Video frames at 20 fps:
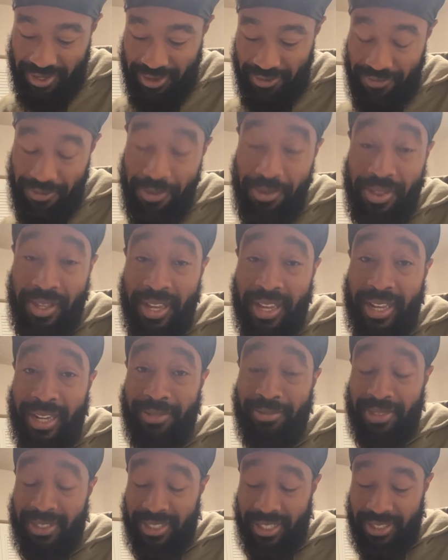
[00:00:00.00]
If you think
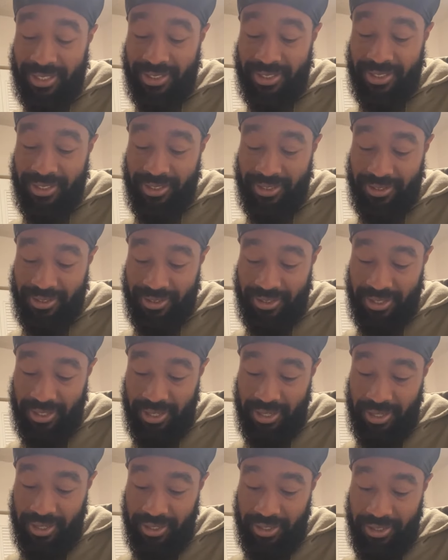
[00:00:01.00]
I'm zesty,
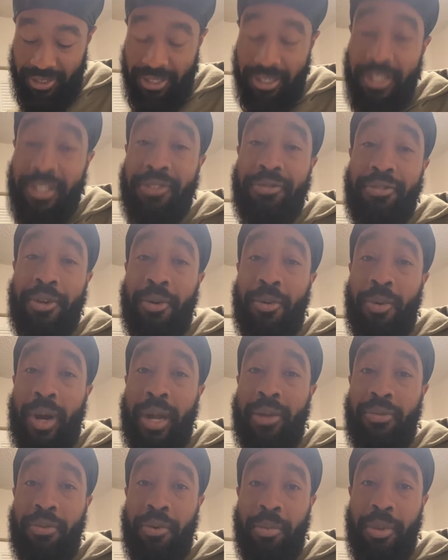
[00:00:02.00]
leave your
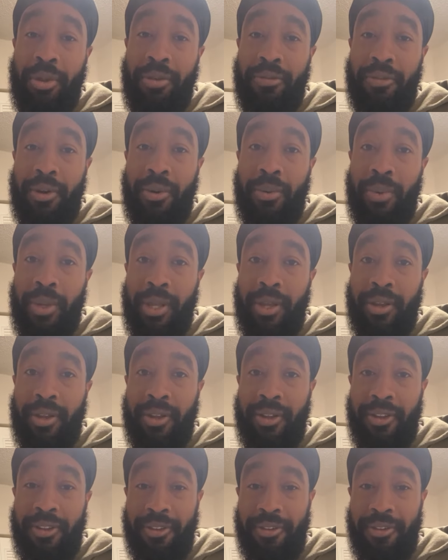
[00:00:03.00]
wife with me for the weekend.